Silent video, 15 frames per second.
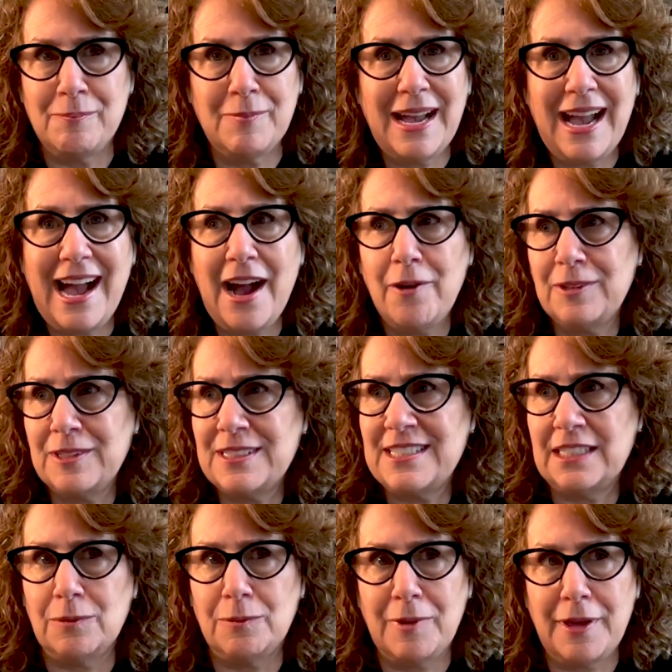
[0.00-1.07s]
how to
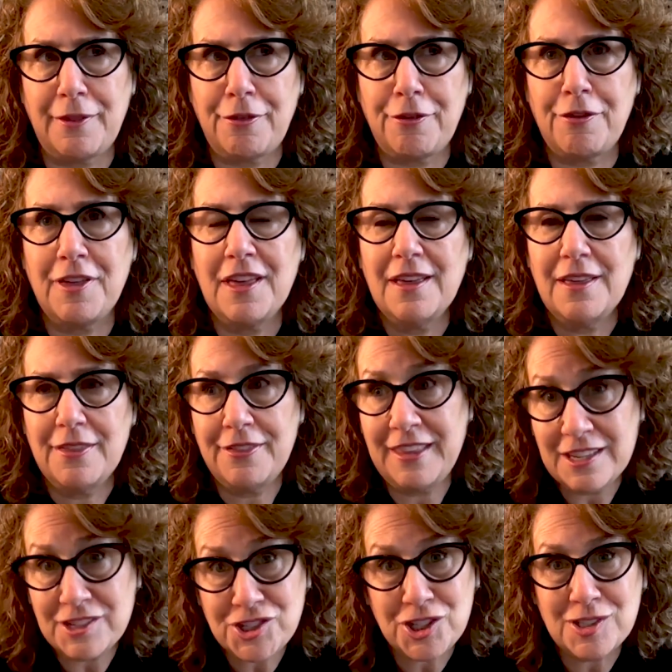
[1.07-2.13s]
deal with the
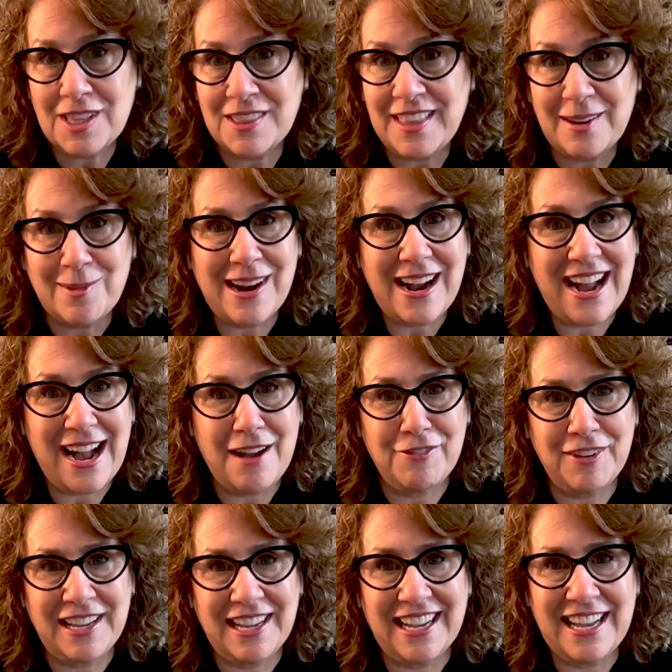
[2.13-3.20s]
issues that they were
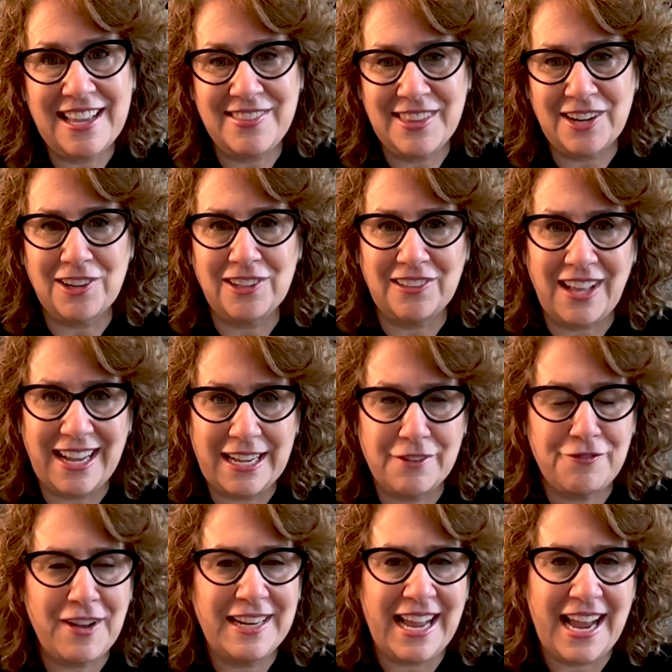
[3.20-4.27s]
having in their life at